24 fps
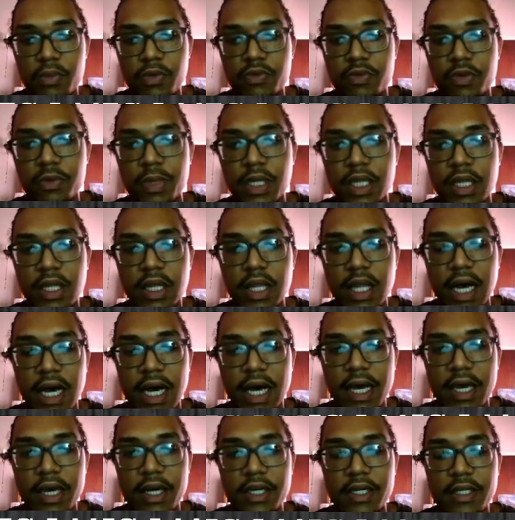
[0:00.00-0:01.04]
move him a little
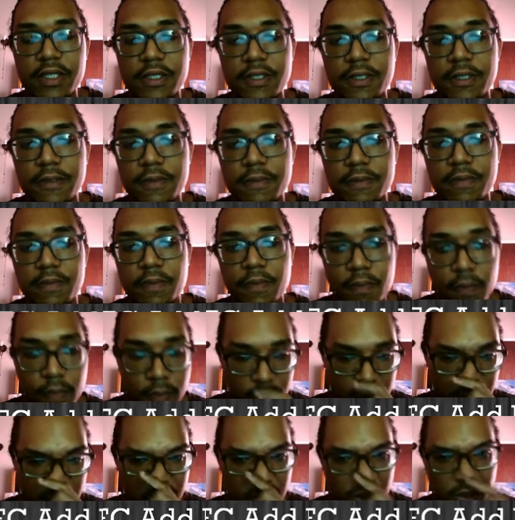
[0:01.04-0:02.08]
higher.
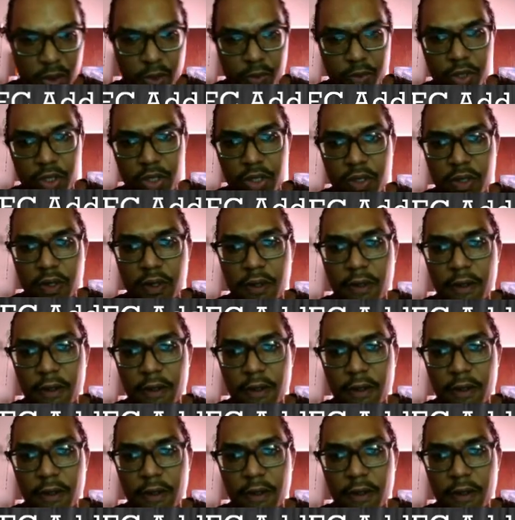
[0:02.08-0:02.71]
Oops.